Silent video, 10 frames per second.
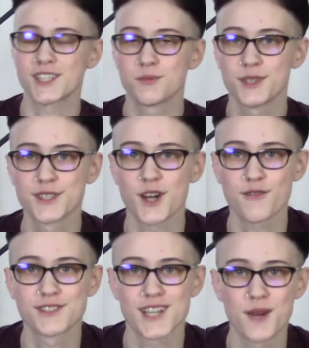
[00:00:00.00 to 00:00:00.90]
because
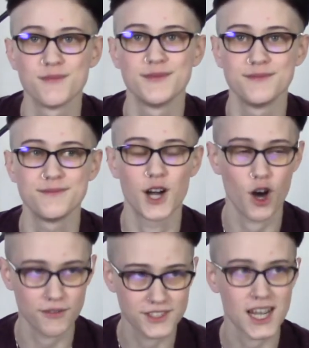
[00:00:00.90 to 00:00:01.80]

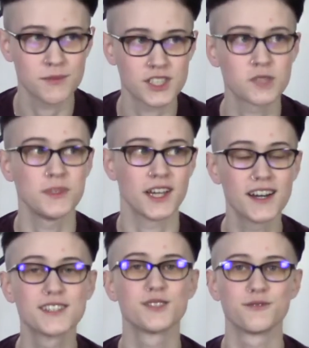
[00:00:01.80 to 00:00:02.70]
oftentimes it's
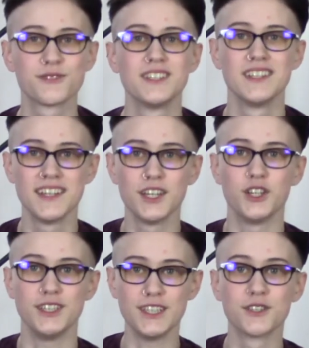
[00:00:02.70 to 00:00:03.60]
because of
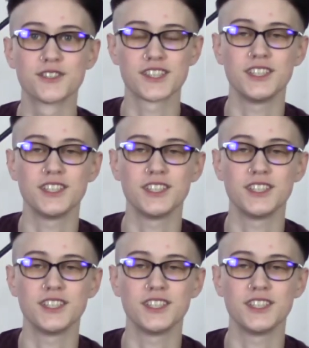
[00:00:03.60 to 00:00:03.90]
years and